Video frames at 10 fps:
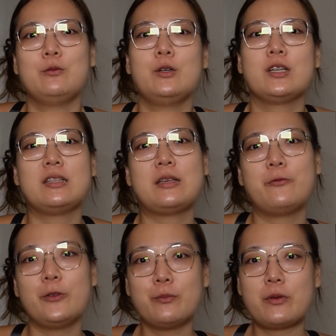We're gonna
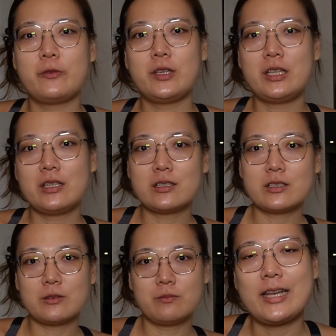film a
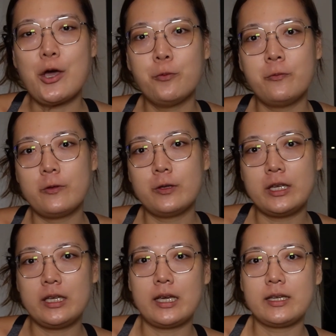video and
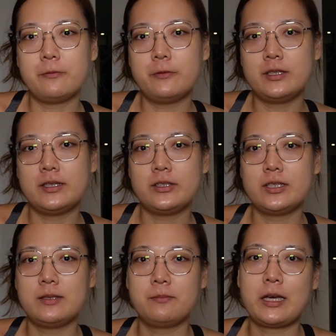hopefully I can finish
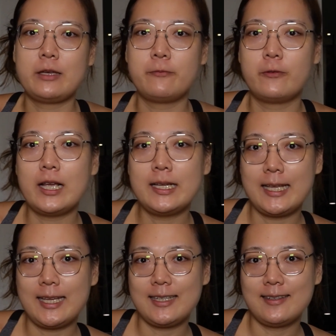it by
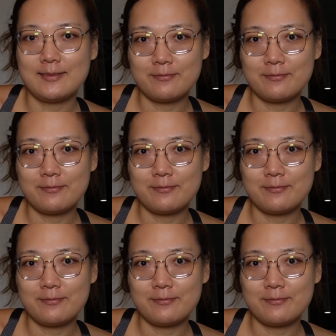Friday.